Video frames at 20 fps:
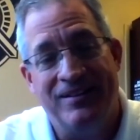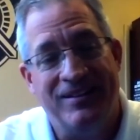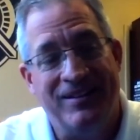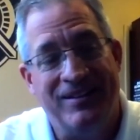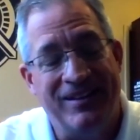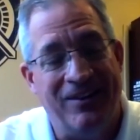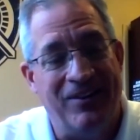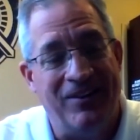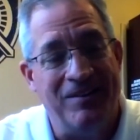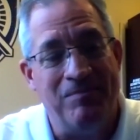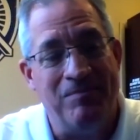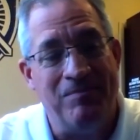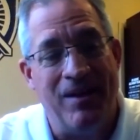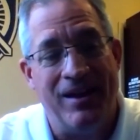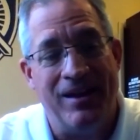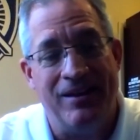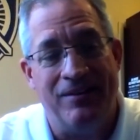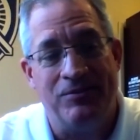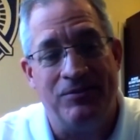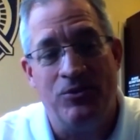you know, in
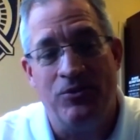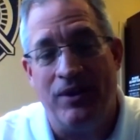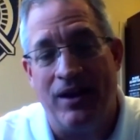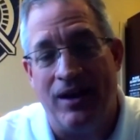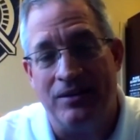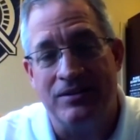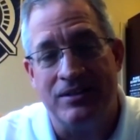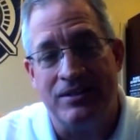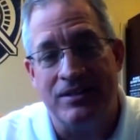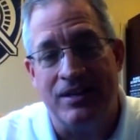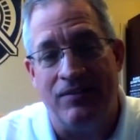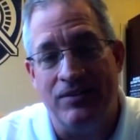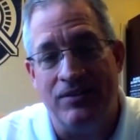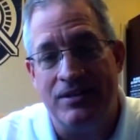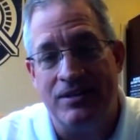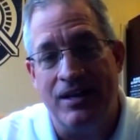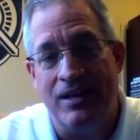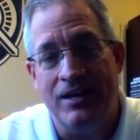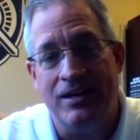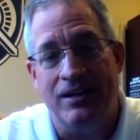May of
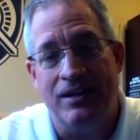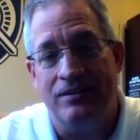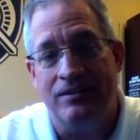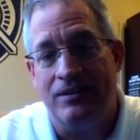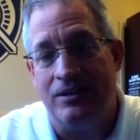2017 and,